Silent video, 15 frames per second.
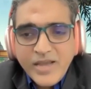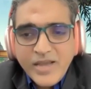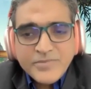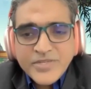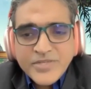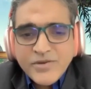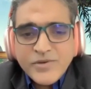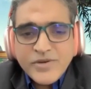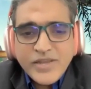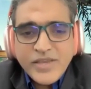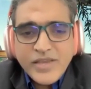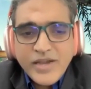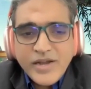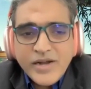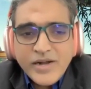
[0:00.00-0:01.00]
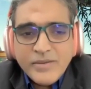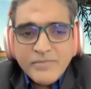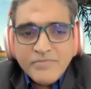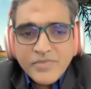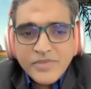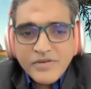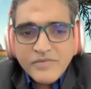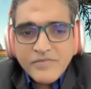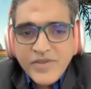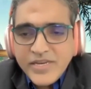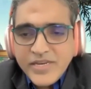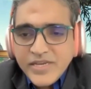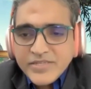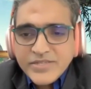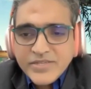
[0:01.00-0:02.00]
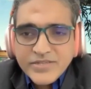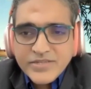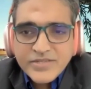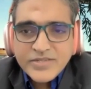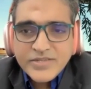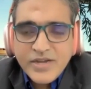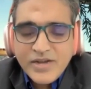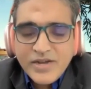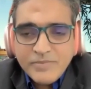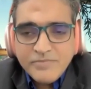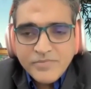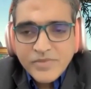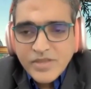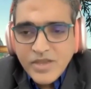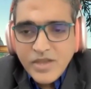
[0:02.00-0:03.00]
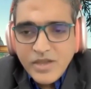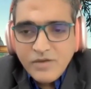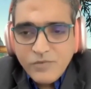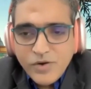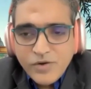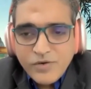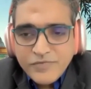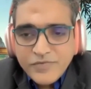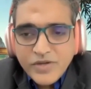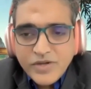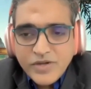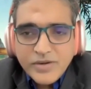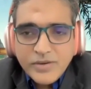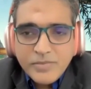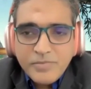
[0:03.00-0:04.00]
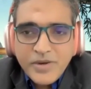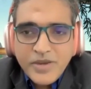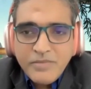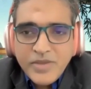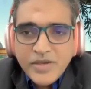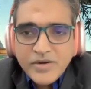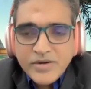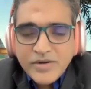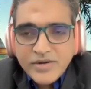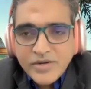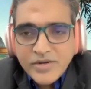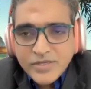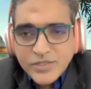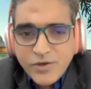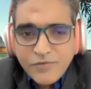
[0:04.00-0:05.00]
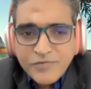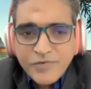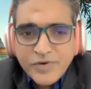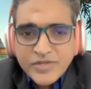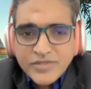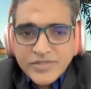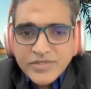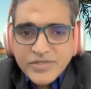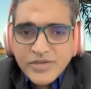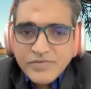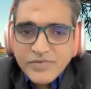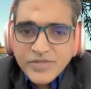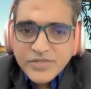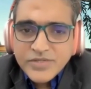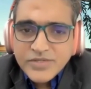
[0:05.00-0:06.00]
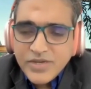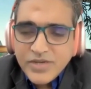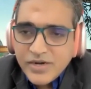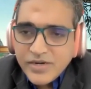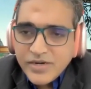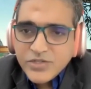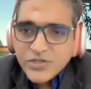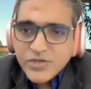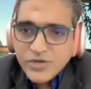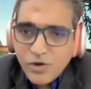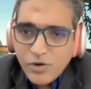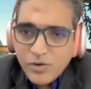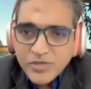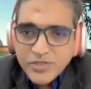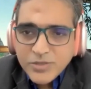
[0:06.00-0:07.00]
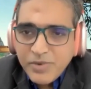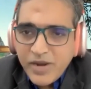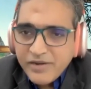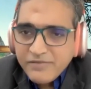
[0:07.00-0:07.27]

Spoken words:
Absolutely. VTEX is one of the premier software as a service digital commerce